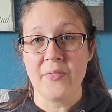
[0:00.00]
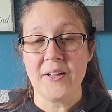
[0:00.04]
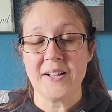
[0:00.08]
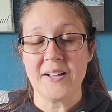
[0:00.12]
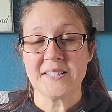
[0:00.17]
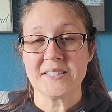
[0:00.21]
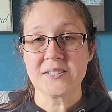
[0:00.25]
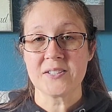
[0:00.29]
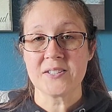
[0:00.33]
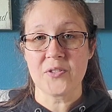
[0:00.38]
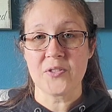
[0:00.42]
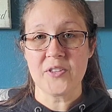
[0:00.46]

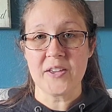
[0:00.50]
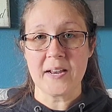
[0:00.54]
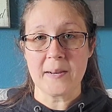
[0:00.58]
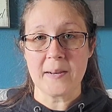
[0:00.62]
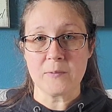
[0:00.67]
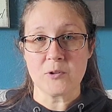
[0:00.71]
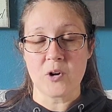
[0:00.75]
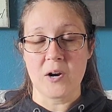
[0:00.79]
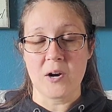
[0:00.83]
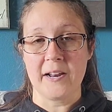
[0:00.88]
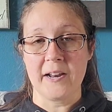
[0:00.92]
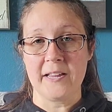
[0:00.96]
That's the thing
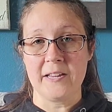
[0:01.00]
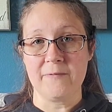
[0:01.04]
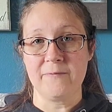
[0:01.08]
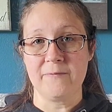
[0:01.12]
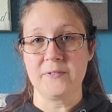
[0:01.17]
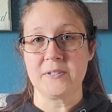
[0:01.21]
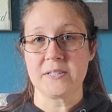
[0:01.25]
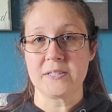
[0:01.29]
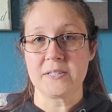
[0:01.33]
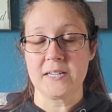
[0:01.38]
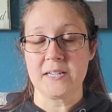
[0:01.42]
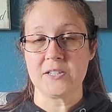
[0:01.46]
I'm trying to
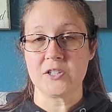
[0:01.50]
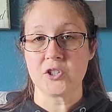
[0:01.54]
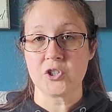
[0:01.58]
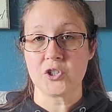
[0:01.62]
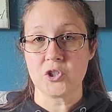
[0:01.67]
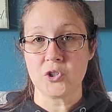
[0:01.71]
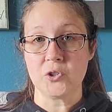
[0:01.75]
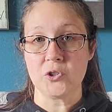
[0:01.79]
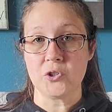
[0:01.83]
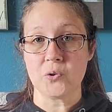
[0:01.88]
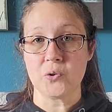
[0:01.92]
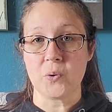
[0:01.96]
emphasize
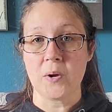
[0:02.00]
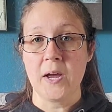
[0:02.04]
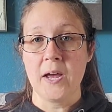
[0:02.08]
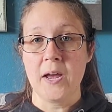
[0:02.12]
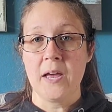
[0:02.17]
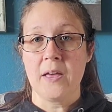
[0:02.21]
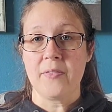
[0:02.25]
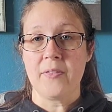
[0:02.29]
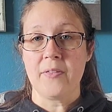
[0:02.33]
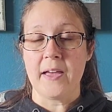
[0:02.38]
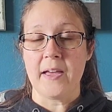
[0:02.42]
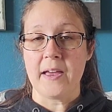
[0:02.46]
to you,
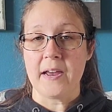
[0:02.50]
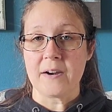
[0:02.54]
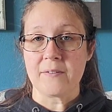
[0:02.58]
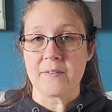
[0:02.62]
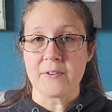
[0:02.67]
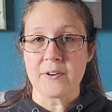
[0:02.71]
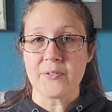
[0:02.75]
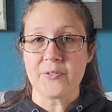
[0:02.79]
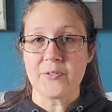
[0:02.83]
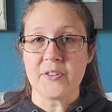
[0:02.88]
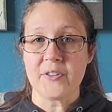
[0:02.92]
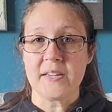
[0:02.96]
that
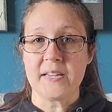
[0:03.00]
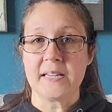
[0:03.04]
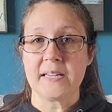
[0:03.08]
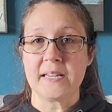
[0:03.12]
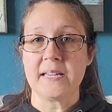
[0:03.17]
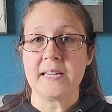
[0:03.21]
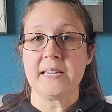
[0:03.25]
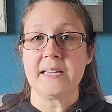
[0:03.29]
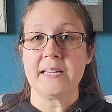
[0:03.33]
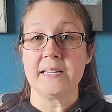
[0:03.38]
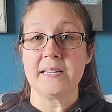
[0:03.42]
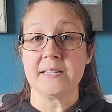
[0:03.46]

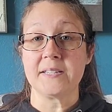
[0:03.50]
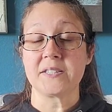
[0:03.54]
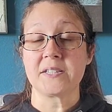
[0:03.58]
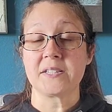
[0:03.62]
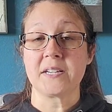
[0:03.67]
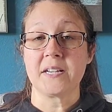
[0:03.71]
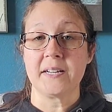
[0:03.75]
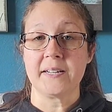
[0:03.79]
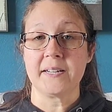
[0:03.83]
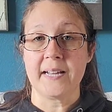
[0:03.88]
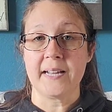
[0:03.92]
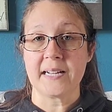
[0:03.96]
everything
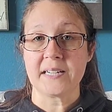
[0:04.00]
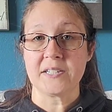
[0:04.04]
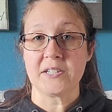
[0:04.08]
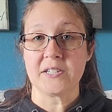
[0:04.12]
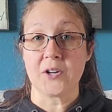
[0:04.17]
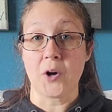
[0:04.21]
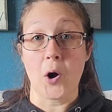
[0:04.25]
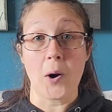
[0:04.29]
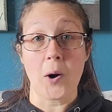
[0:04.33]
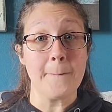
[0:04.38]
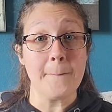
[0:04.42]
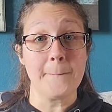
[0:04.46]
is
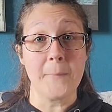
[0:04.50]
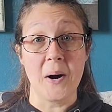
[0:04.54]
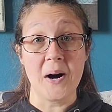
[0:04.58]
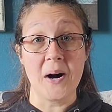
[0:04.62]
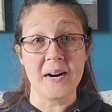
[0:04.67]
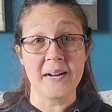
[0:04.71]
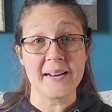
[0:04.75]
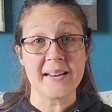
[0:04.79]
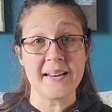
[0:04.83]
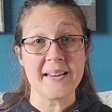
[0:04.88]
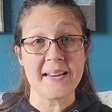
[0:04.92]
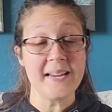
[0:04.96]
connected. Our
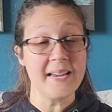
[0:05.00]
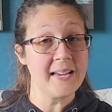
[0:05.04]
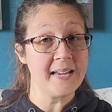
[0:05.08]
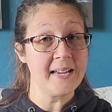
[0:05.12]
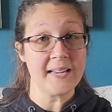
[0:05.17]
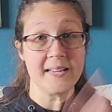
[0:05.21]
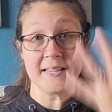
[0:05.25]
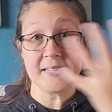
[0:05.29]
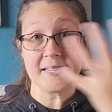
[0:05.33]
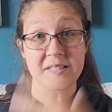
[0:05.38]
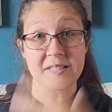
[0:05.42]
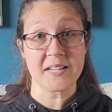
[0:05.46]
body
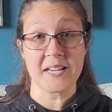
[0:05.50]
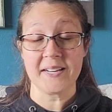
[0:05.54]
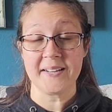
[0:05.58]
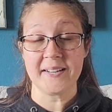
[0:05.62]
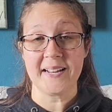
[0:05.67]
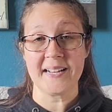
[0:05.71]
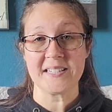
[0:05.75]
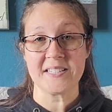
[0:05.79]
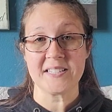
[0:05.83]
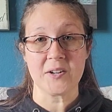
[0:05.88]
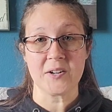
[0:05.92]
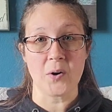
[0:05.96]
is
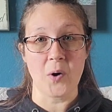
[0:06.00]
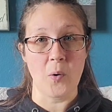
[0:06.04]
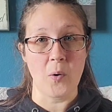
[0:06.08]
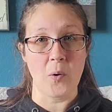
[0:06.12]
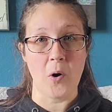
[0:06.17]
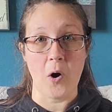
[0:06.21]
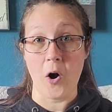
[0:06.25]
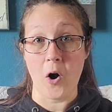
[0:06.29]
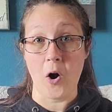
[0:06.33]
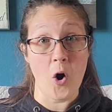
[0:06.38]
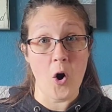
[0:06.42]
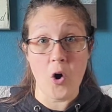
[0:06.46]
connected.
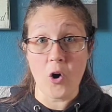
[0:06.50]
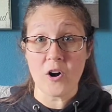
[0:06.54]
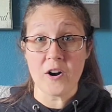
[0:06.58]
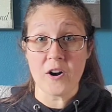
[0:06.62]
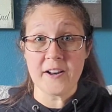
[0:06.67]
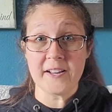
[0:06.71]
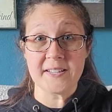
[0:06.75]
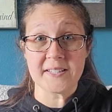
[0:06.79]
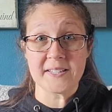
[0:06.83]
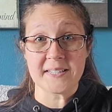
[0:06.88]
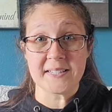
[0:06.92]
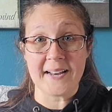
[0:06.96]
Our
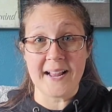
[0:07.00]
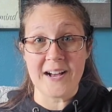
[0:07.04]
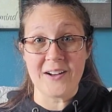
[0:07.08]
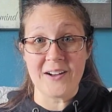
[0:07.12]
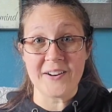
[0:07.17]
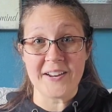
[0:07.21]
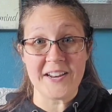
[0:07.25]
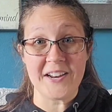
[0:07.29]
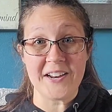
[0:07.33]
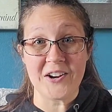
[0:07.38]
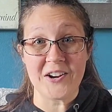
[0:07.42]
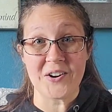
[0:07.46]
heart isn't
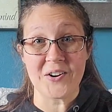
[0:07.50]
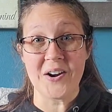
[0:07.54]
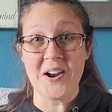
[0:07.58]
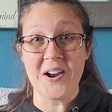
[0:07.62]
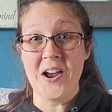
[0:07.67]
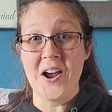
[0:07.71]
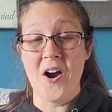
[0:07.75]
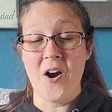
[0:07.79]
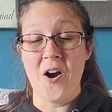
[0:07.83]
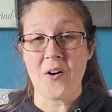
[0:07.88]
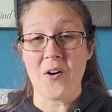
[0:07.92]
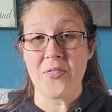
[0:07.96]
out here.
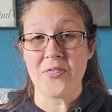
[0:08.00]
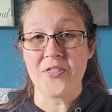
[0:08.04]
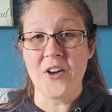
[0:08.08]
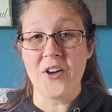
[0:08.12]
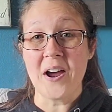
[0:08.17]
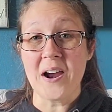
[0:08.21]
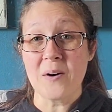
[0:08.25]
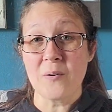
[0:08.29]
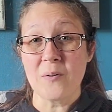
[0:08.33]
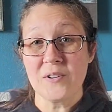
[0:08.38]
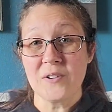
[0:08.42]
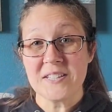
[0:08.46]
Our
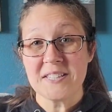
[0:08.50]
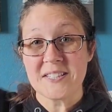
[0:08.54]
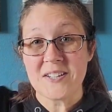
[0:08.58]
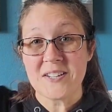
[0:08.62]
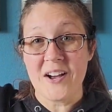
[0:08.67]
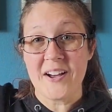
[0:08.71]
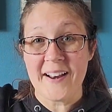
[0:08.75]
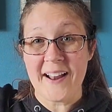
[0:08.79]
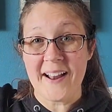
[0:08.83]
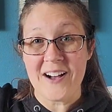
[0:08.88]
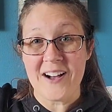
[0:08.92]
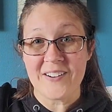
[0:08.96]
thyroid's
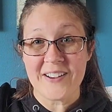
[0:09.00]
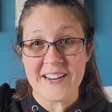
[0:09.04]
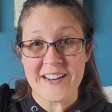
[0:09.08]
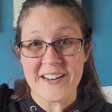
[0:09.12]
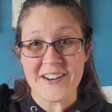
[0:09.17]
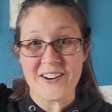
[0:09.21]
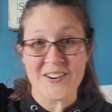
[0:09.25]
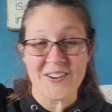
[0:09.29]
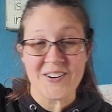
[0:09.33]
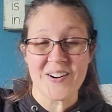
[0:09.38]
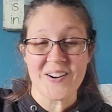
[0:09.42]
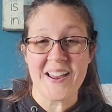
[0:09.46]
not out
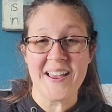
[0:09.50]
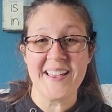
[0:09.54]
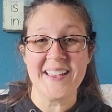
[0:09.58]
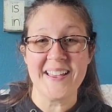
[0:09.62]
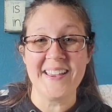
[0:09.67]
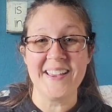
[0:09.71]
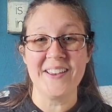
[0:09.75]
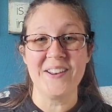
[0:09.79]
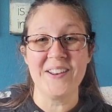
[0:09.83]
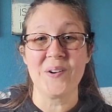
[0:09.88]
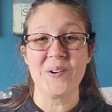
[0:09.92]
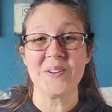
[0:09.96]
here.
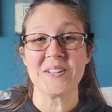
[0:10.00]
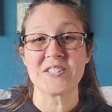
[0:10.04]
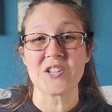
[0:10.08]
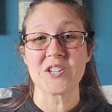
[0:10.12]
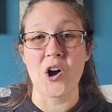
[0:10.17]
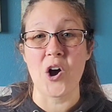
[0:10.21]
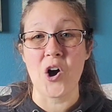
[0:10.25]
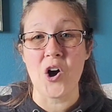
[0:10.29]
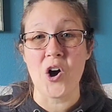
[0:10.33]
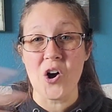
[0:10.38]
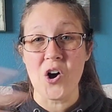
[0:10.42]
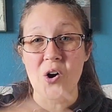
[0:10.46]
You know,
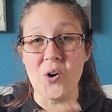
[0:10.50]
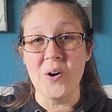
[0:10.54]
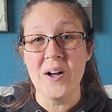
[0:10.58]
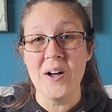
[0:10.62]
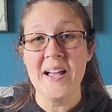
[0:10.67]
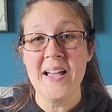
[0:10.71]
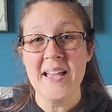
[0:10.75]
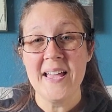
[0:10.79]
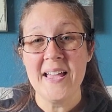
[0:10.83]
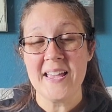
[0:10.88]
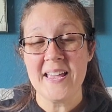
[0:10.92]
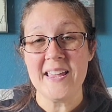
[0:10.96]
it's
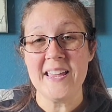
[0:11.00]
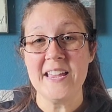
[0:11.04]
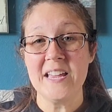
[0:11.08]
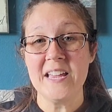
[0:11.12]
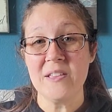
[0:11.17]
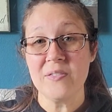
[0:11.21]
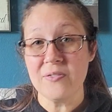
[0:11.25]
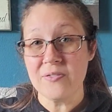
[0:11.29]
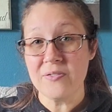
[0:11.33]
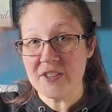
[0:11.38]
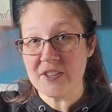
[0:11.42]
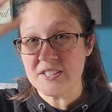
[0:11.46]
all
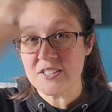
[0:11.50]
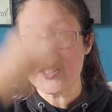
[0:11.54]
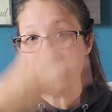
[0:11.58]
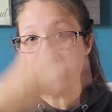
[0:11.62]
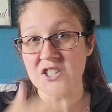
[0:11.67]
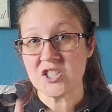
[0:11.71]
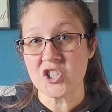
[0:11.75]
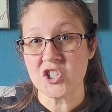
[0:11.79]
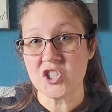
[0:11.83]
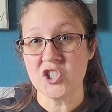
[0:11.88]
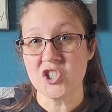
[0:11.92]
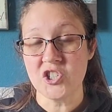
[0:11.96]
in
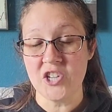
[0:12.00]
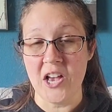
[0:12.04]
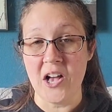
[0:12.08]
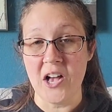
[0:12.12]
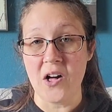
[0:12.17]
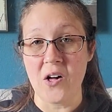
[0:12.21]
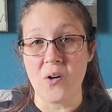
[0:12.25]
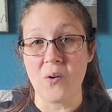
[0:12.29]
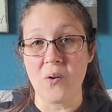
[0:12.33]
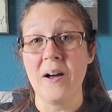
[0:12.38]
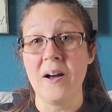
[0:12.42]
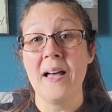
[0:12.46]
this
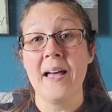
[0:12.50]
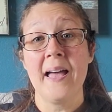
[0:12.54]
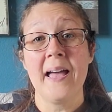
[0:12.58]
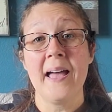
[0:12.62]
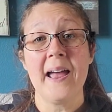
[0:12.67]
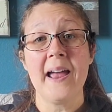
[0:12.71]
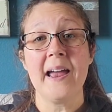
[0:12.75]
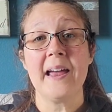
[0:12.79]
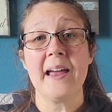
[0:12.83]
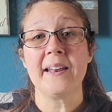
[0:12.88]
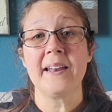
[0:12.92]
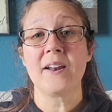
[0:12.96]
shell
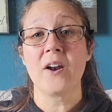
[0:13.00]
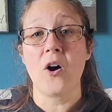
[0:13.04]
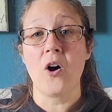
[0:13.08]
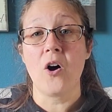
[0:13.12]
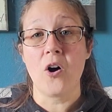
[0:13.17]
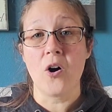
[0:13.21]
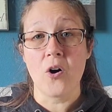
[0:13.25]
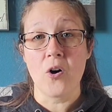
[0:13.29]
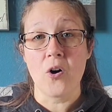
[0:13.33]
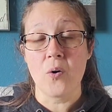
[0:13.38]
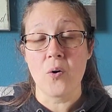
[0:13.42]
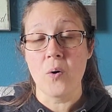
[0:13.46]
and it
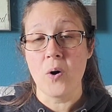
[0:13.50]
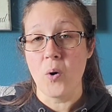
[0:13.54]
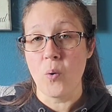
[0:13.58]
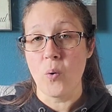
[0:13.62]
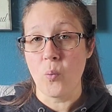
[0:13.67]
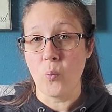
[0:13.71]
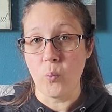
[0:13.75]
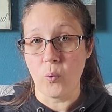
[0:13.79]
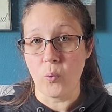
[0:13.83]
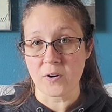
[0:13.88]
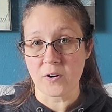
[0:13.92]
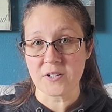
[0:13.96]

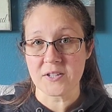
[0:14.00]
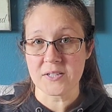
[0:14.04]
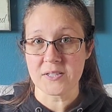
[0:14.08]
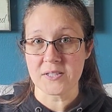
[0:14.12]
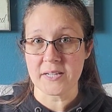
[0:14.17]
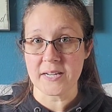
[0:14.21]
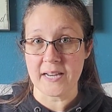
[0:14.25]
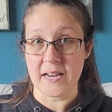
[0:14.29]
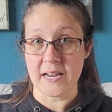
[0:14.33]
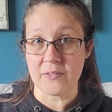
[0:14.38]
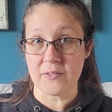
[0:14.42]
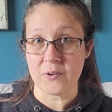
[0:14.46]
all works
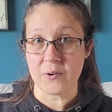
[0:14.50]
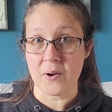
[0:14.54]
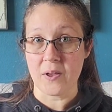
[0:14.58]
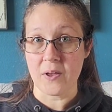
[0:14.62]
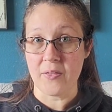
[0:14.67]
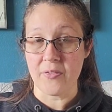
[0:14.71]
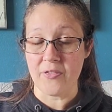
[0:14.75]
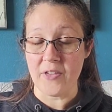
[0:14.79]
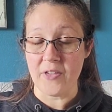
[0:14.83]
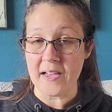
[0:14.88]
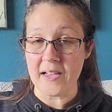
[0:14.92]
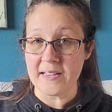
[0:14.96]
together.
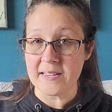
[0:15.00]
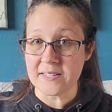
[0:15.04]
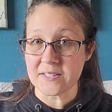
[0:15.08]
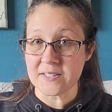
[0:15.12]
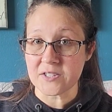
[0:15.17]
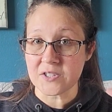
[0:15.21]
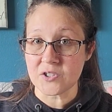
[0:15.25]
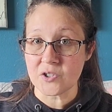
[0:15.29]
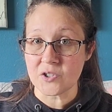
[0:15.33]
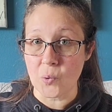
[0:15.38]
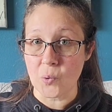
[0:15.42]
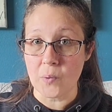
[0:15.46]
That
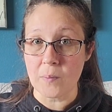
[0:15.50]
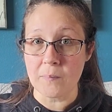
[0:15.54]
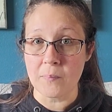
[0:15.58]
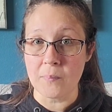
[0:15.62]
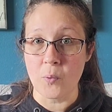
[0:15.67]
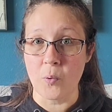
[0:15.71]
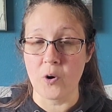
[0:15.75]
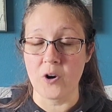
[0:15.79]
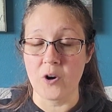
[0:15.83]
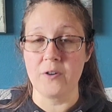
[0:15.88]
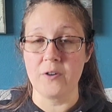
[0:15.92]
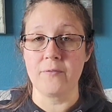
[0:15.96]
is so
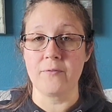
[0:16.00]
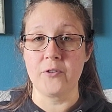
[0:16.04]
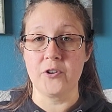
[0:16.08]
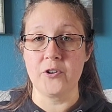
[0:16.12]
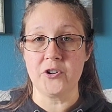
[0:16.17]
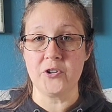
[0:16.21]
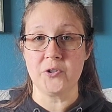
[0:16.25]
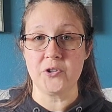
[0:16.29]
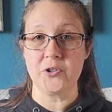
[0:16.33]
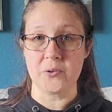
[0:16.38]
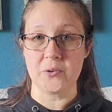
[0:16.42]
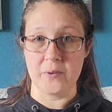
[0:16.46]
important for
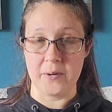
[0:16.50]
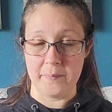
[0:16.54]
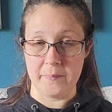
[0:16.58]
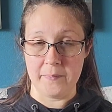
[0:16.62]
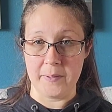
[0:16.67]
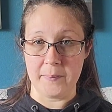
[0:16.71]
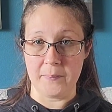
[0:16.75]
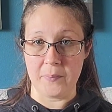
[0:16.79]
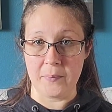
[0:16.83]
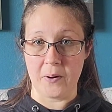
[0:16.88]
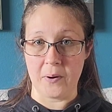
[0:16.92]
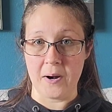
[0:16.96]
you to
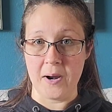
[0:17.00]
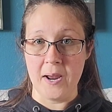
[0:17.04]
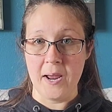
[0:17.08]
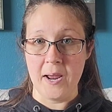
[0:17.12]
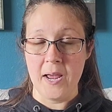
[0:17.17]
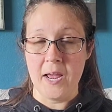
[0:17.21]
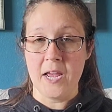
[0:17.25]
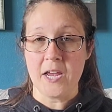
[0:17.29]
remember.